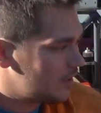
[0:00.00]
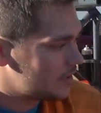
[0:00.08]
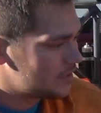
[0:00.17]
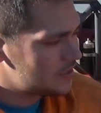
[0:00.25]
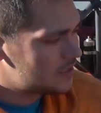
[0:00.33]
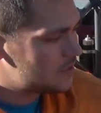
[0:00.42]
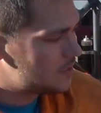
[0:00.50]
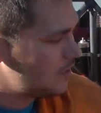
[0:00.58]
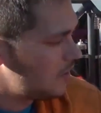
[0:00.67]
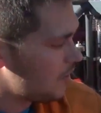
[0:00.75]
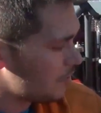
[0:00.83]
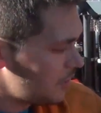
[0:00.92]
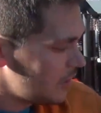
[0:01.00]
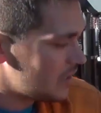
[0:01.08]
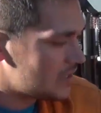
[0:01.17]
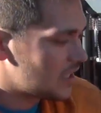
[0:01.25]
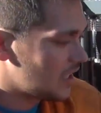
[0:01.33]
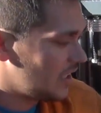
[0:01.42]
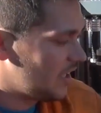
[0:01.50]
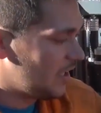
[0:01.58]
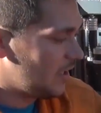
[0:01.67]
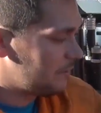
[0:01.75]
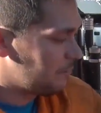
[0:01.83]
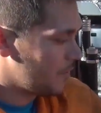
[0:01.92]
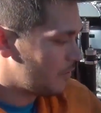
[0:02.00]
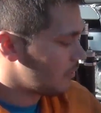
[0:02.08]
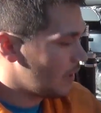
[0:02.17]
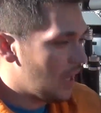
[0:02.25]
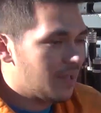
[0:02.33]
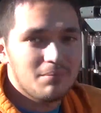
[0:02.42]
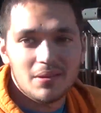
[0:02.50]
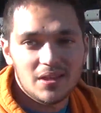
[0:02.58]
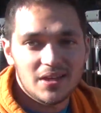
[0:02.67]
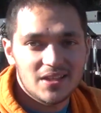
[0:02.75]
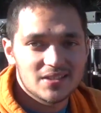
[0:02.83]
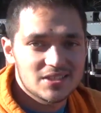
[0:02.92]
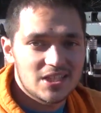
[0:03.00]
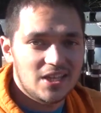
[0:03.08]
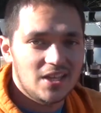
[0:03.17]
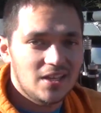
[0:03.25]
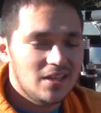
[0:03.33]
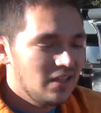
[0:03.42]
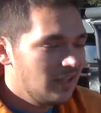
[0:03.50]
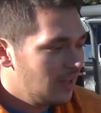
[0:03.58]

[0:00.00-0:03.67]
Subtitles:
because realistically reliability is key.